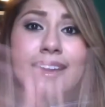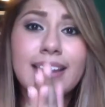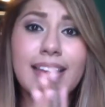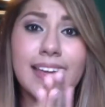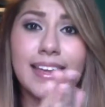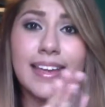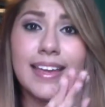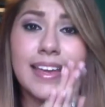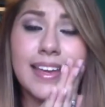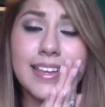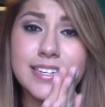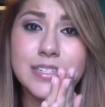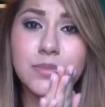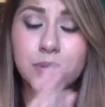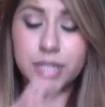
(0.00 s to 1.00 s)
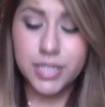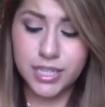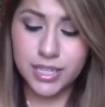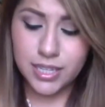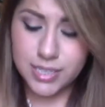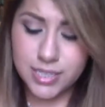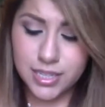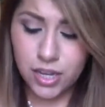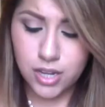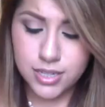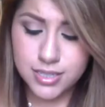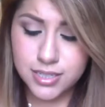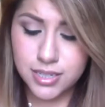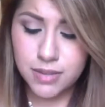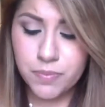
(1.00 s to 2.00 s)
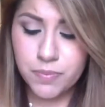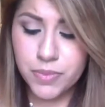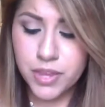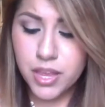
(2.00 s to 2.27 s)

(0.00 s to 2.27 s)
Like, it is ridiculously awesome.